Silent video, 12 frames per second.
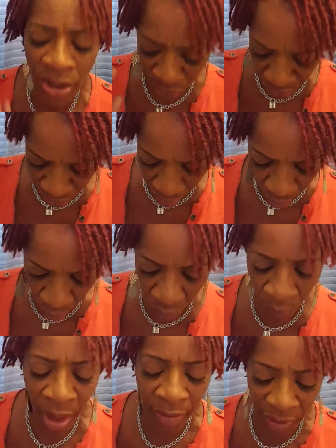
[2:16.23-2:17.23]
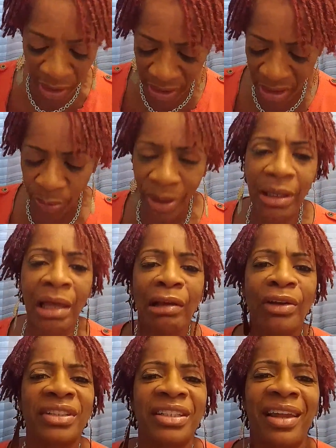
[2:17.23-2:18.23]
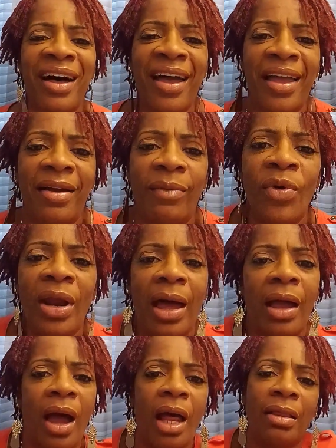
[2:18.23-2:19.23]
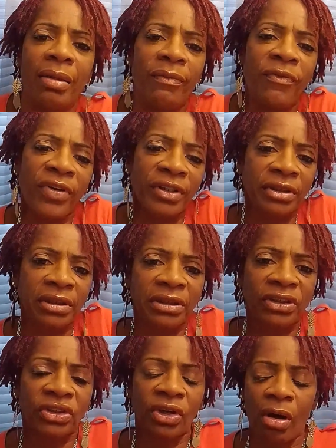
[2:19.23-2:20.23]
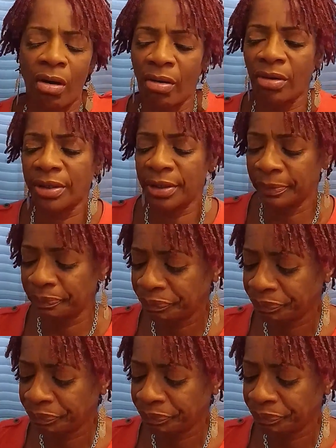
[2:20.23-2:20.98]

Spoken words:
So this is what they looked like when I got them first installed.